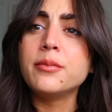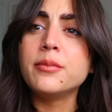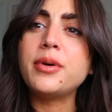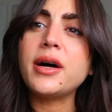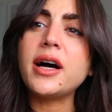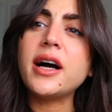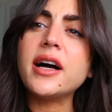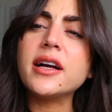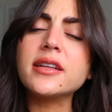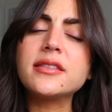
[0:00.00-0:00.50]

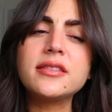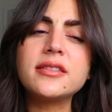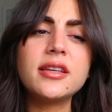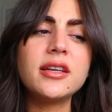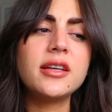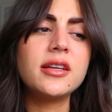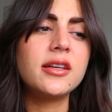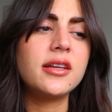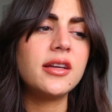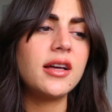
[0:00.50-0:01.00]
But
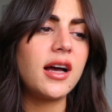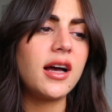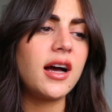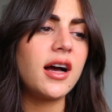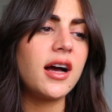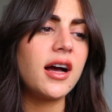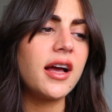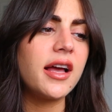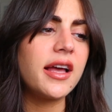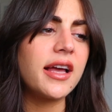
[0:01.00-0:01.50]

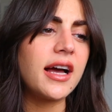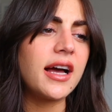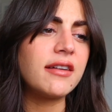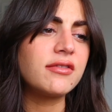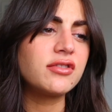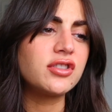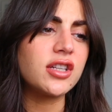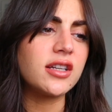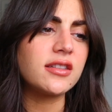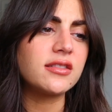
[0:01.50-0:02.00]
I
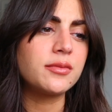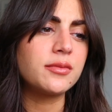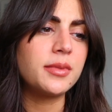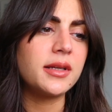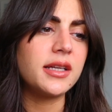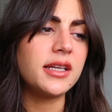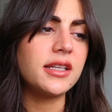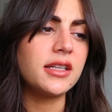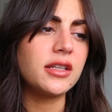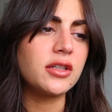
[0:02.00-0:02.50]
have just
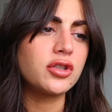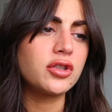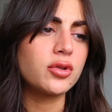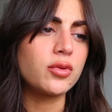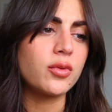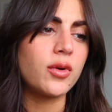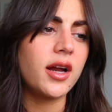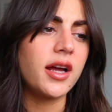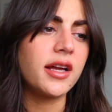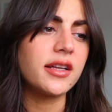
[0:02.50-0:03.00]
been
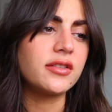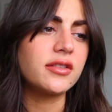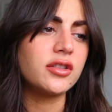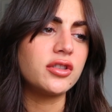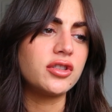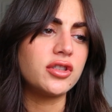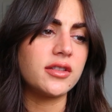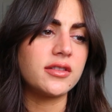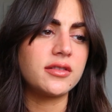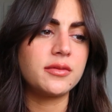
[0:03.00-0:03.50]
trying
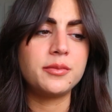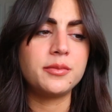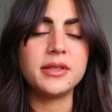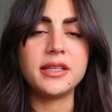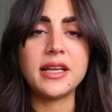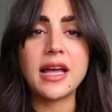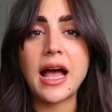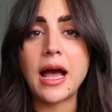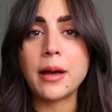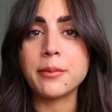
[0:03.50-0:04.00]
to just
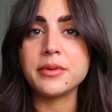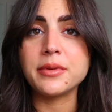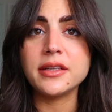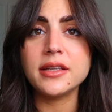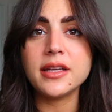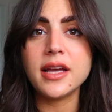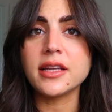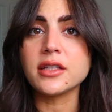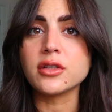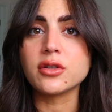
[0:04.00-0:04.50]
be
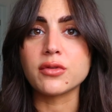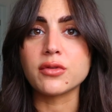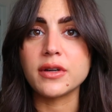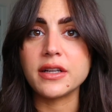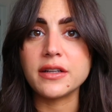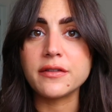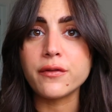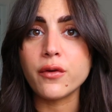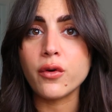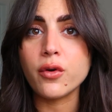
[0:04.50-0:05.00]
happy and
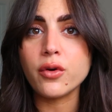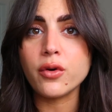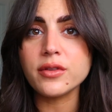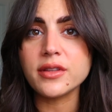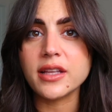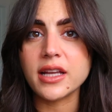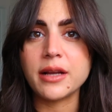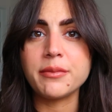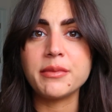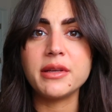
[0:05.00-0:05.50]
grateful
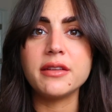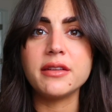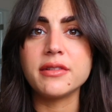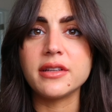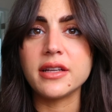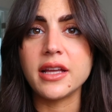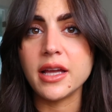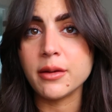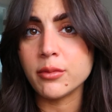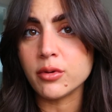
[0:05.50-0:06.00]
that I'm
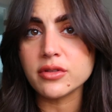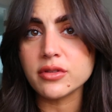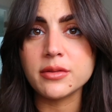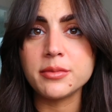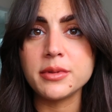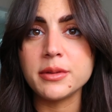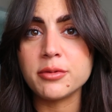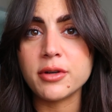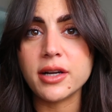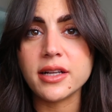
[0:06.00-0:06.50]
even able
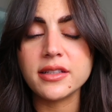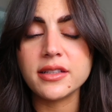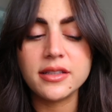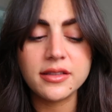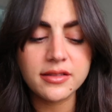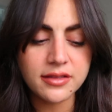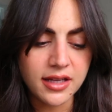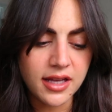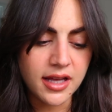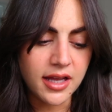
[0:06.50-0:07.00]
to be
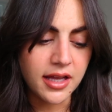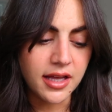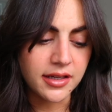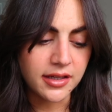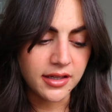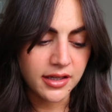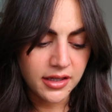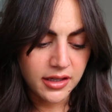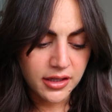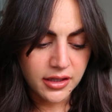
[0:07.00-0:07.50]
pregnant
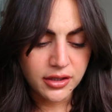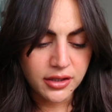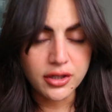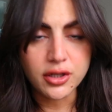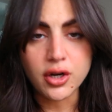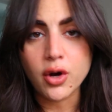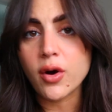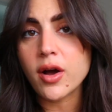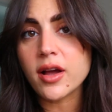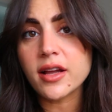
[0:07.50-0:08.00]
and,
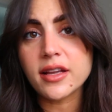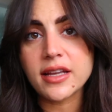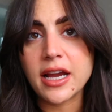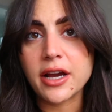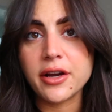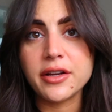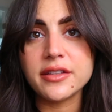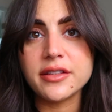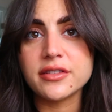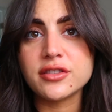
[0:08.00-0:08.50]
you know,
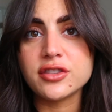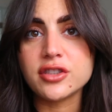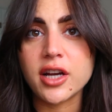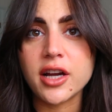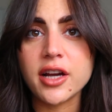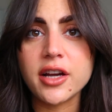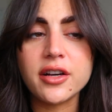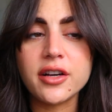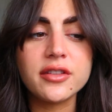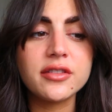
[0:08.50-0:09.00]
carry this
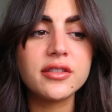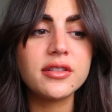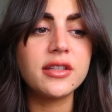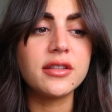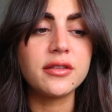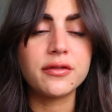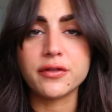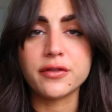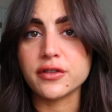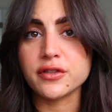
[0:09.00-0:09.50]
child
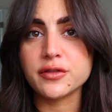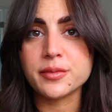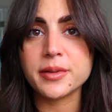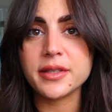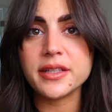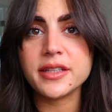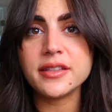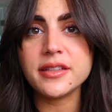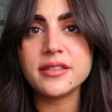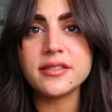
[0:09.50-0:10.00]
in the first
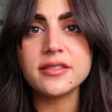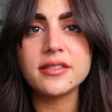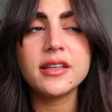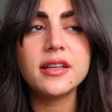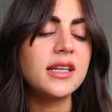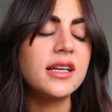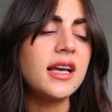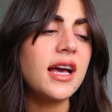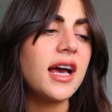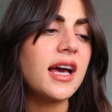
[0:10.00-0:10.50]
place.
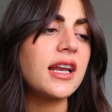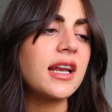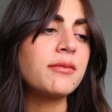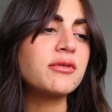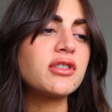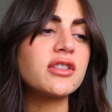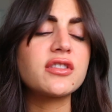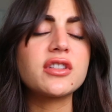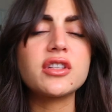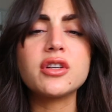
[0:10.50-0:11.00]
And
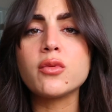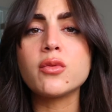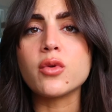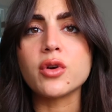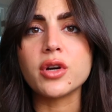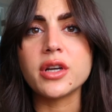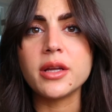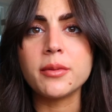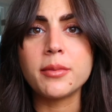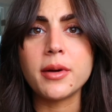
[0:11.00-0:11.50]
I'm just gonna
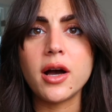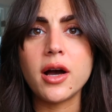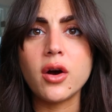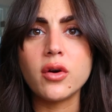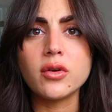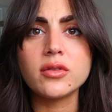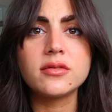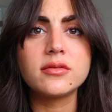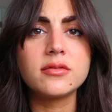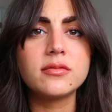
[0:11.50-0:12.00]
worry
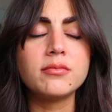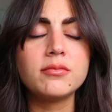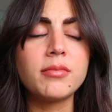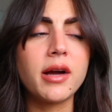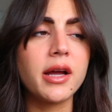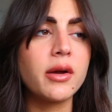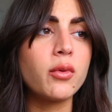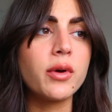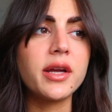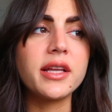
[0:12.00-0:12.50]
about
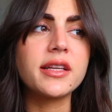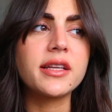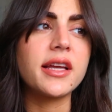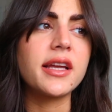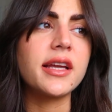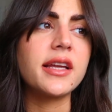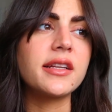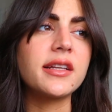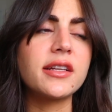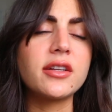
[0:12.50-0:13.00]
my weight
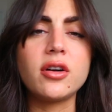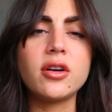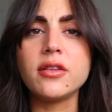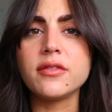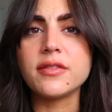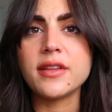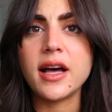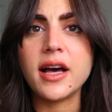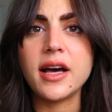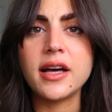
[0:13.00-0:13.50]
gain and
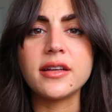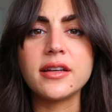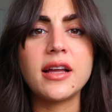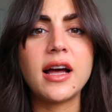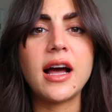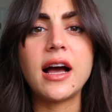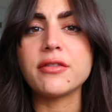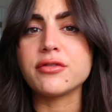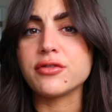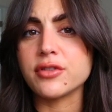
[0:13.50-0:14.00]
all of
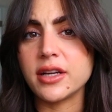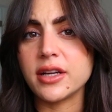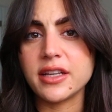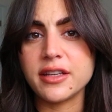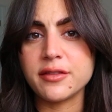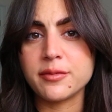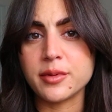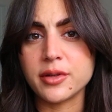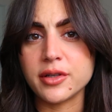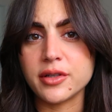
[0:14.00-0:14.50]
that after I
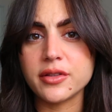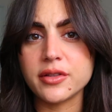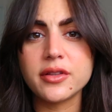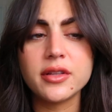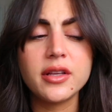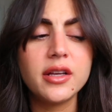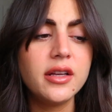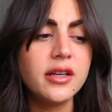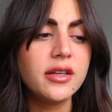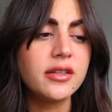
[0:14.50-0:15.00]
give
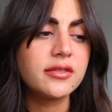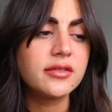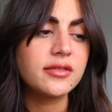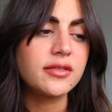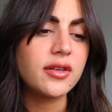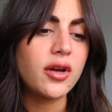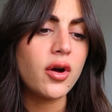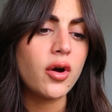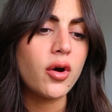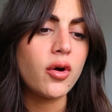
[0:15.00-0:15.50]
birth.
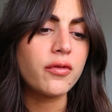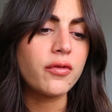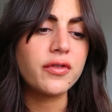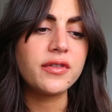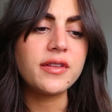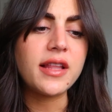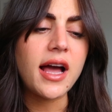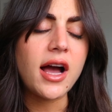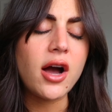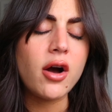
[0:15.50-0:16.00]
So
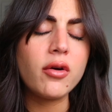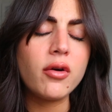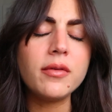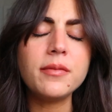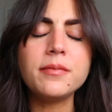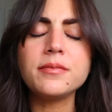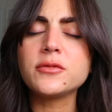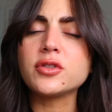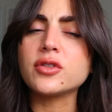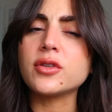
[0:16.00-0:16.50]
for now,
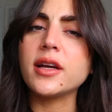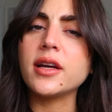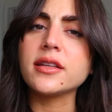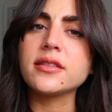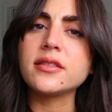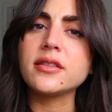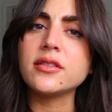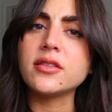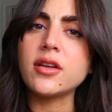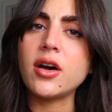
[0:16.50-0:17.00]
I'm
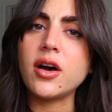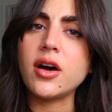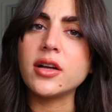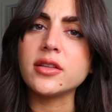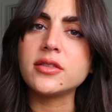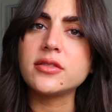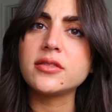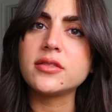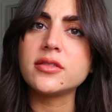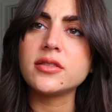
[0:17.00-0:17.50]
trying to
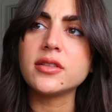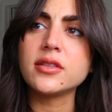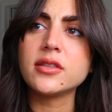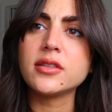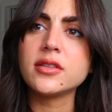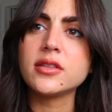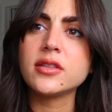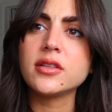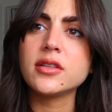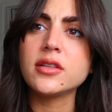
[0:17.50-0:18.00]
not
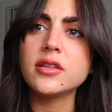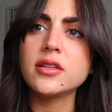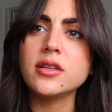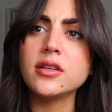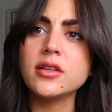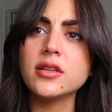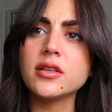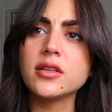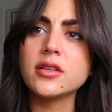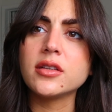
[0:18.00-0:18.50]

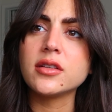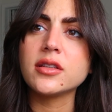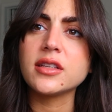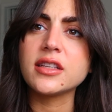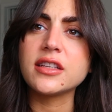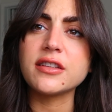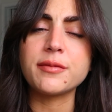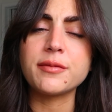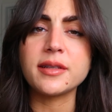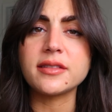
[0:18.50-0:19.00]

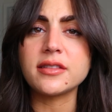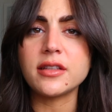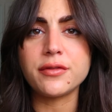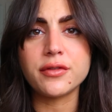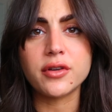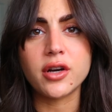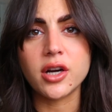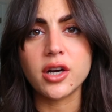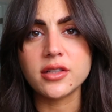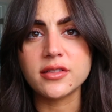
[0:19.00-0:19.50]
give
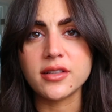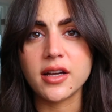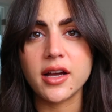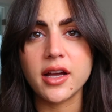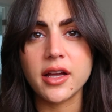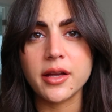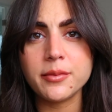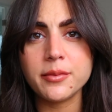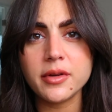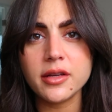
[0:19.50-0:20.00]
myself a hard
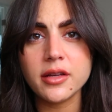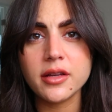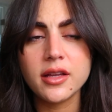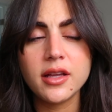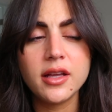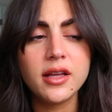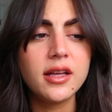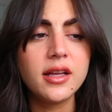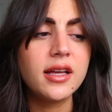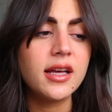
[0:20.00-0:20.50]
time,
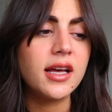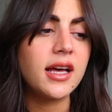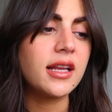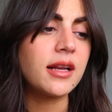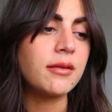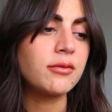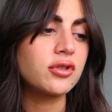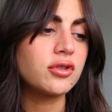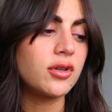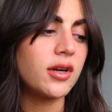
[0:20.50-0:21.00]

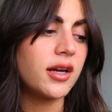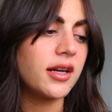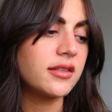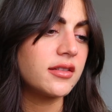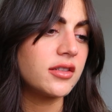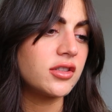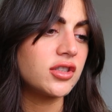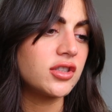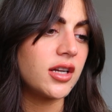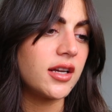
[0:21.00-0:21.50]
and I'm
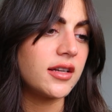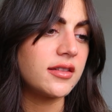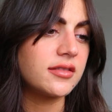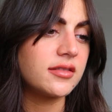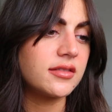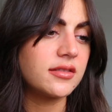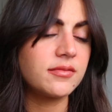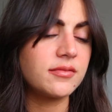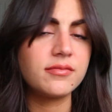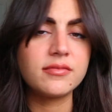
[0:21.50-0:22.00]
trying to
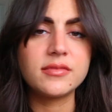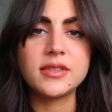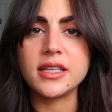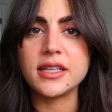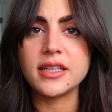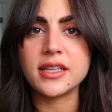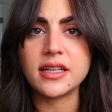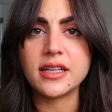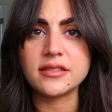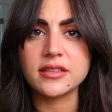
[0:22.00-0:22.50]
just
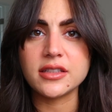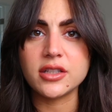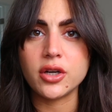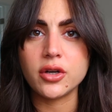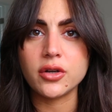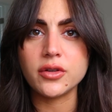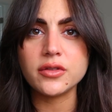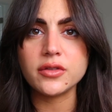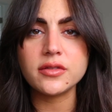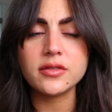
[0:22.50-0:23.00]
take it as it
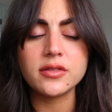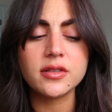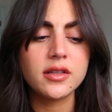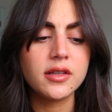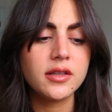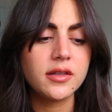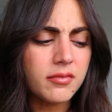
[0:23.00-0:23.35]
goes.